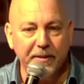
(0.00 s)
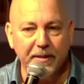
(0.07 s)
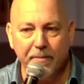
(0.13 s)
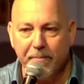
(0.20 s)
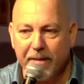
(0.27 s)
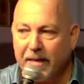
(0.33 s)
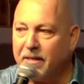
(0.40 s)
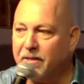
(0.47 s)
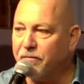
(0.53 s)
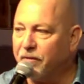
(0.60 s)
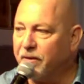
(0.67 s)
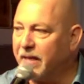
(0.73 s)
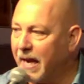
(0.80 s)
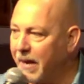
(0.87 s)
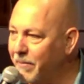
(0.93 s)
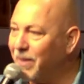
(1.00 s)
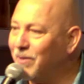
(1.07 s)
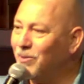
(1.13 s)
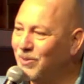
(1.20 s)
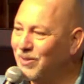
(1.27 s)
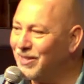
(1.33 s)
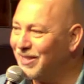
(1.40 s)
me to many different
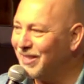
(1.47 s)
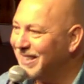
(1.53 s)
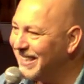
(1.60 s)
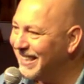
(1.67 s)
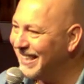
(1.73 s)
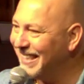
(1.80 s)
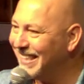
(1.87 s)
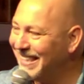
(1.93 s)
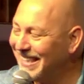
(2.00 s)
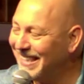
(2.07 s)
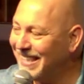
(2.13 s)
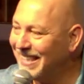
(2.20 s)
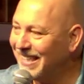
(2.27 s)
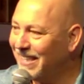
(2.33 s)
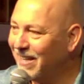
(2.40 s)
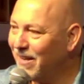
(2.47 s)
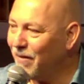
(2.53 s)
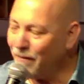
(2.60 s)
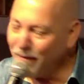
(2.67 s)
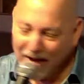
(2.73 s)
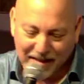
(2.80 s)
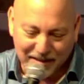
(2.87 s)
chemicals.
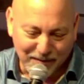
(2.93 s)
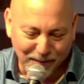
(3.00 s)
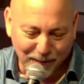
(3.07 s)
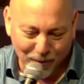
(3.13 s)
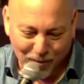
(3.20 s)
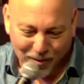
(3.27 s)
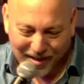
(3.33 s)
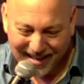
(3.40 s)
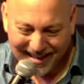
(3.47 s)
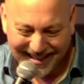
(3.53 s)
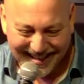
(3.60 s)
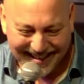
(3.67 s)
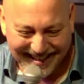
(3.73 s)
Fast forward,